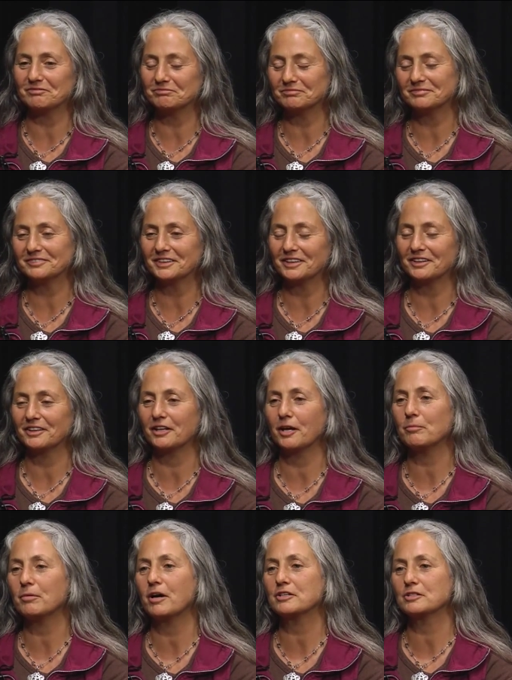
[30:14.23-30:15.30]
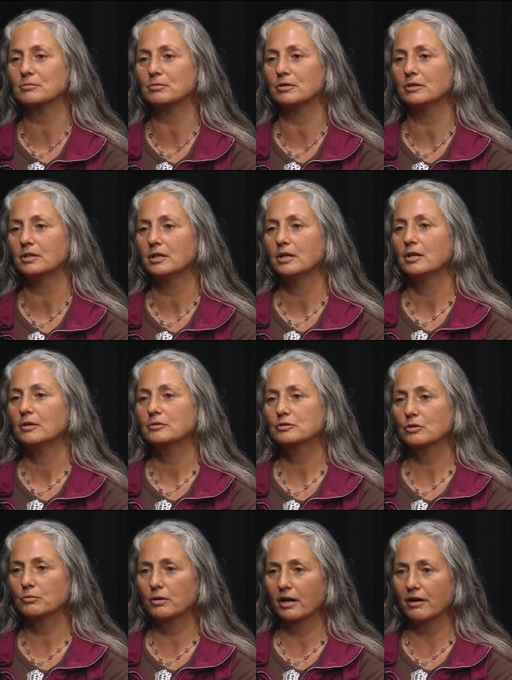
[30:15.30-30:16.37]
of not possible.
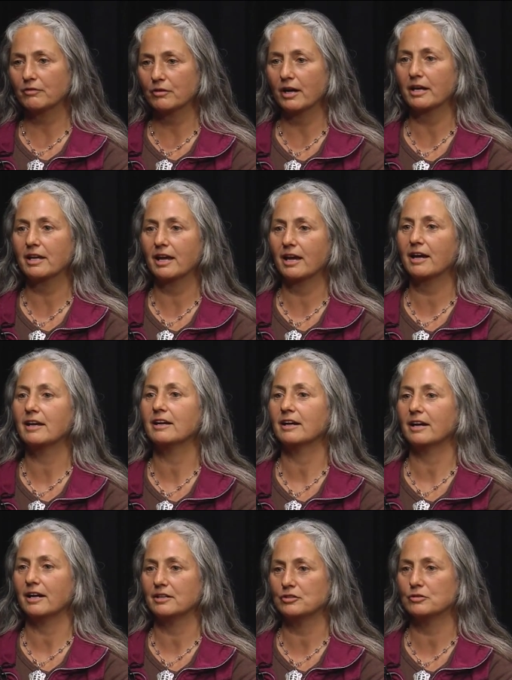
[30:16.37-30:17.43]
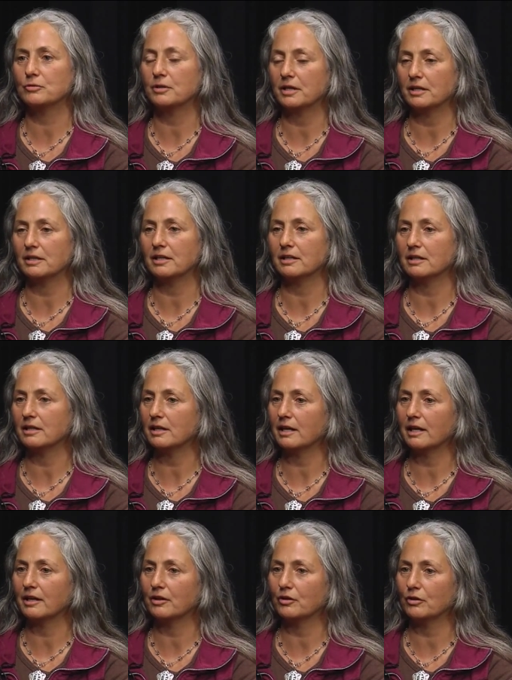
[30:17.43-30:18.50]
So wherever I can, I do it. And
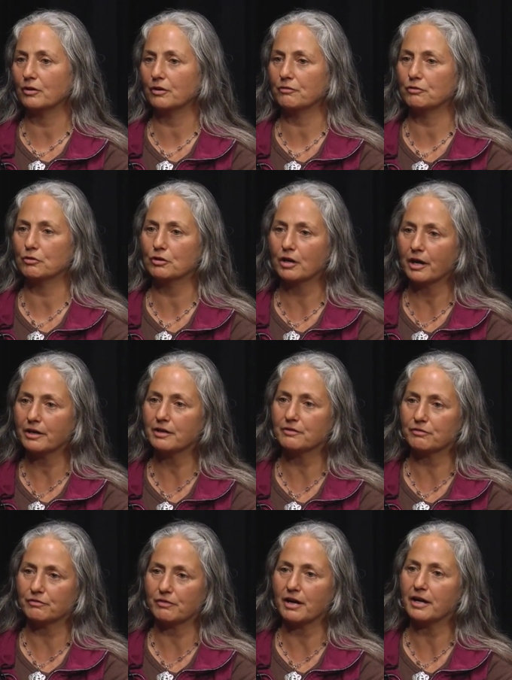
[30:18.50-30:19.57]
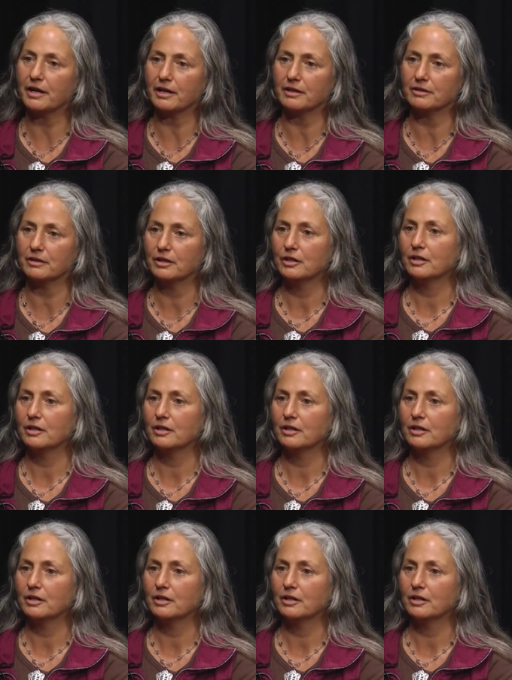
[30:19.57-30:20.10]
you know, if you cut it fine,